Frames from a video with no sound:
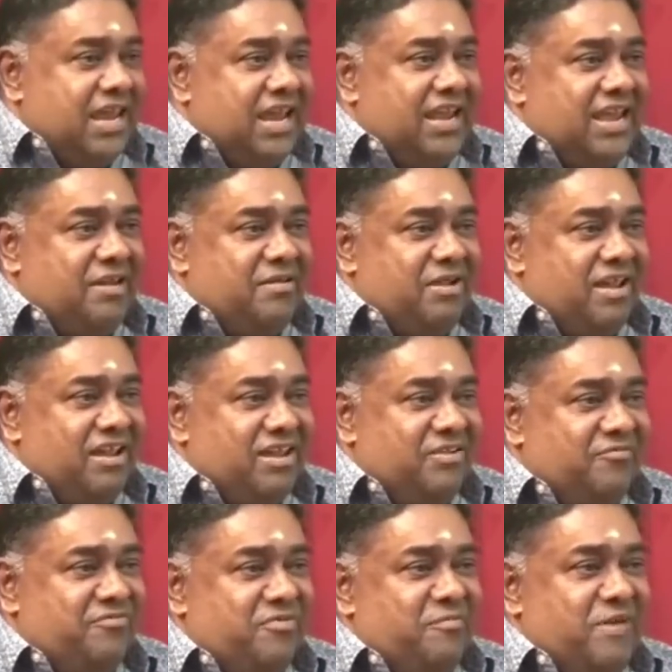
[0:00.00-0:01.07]
And I,
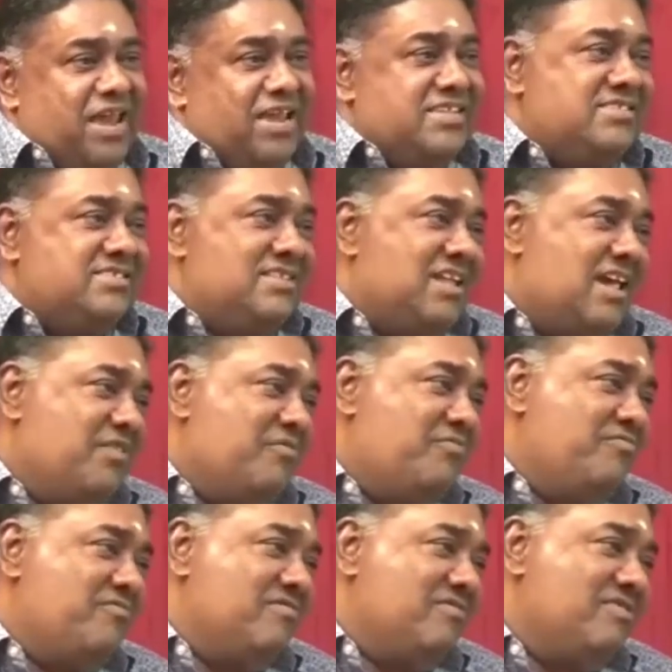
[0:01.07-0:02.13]
if a man's
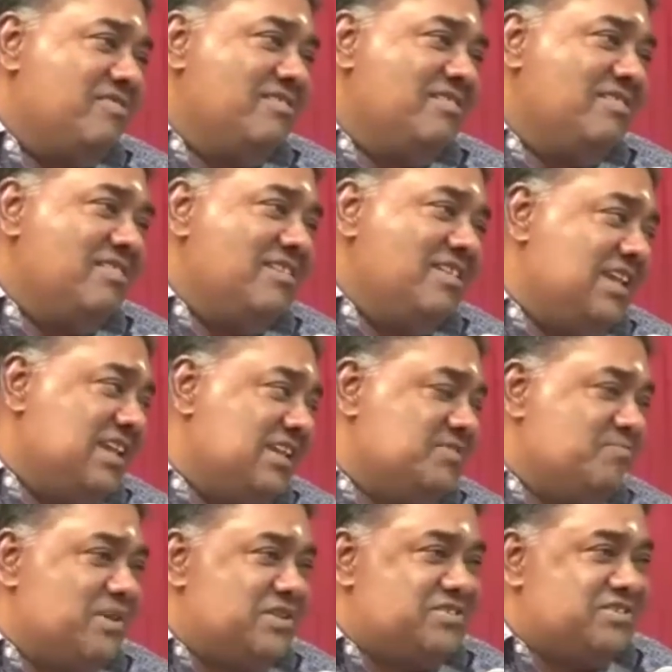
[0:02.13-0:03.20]
life
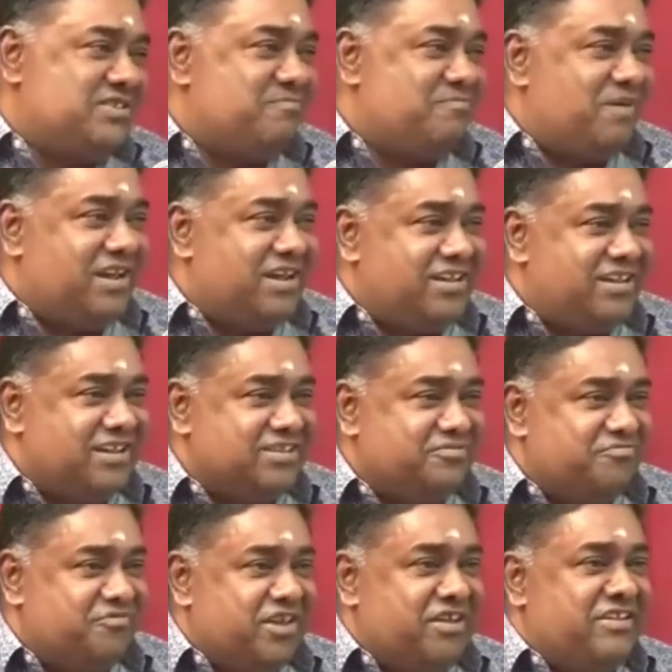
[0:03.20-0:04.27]
is measured by
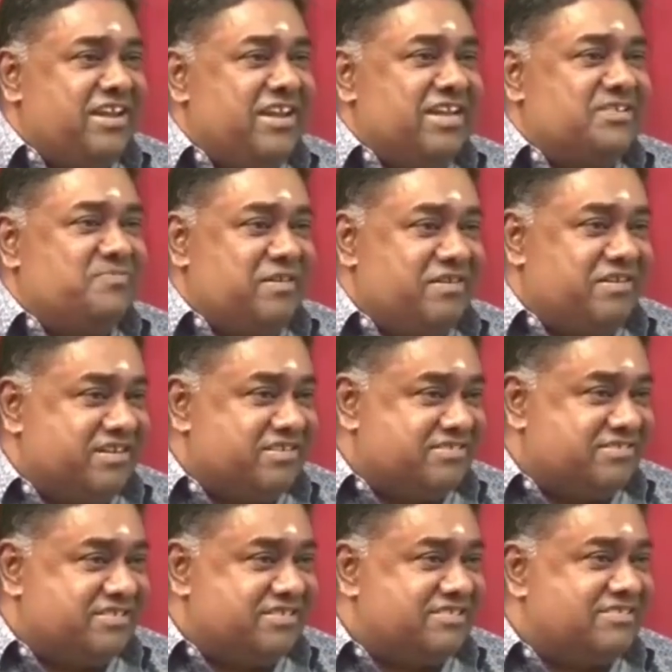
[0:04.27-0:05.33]
his varied
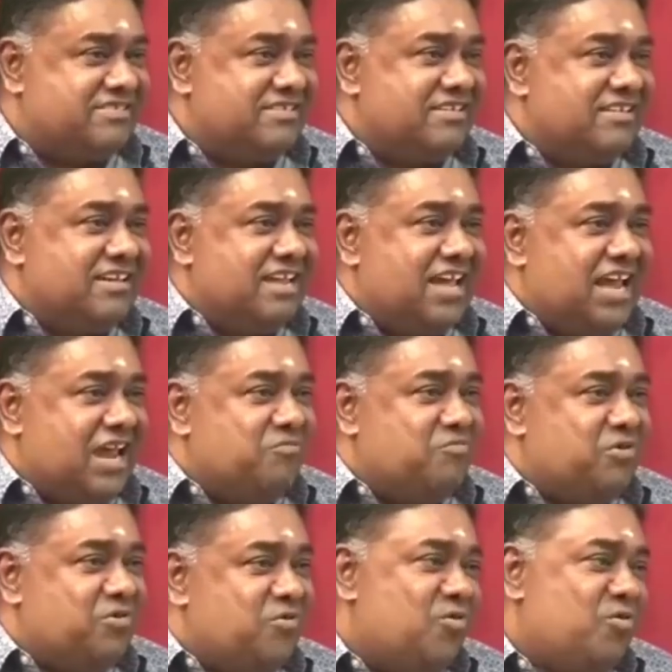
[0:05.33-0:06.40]
experiences, I
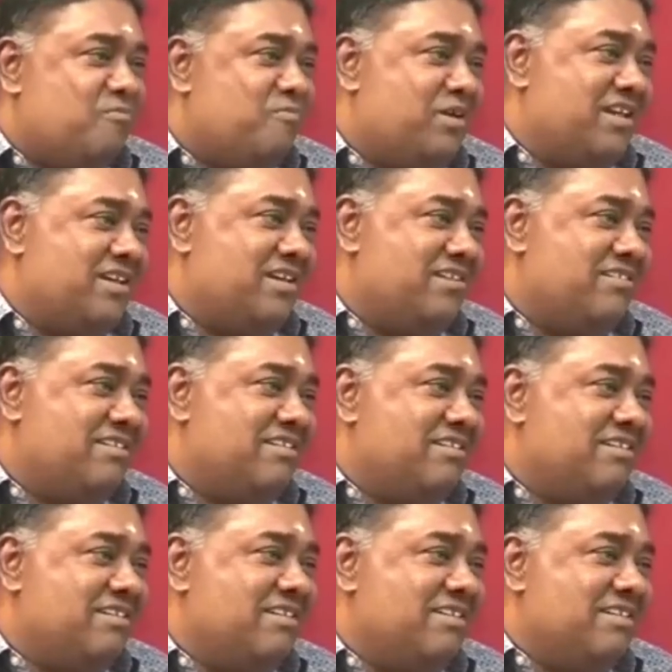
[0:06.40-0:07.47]
would hold my,
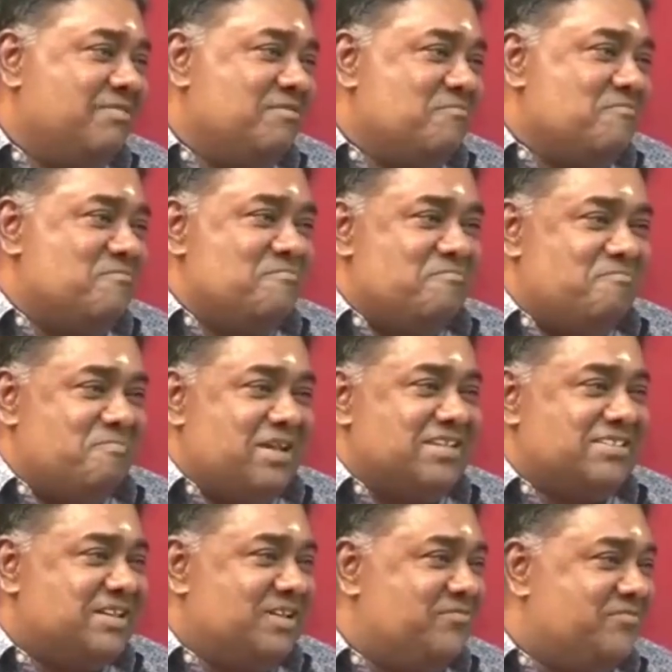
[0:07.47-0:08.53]

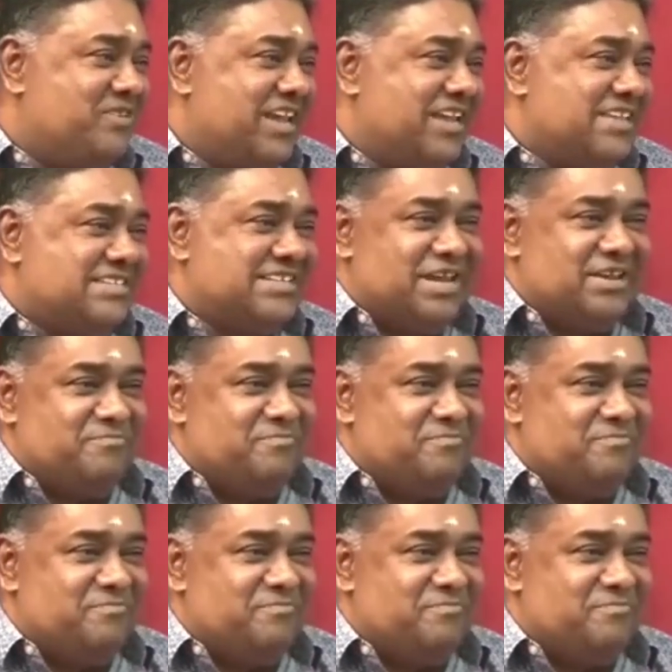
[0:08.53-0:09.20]
myself against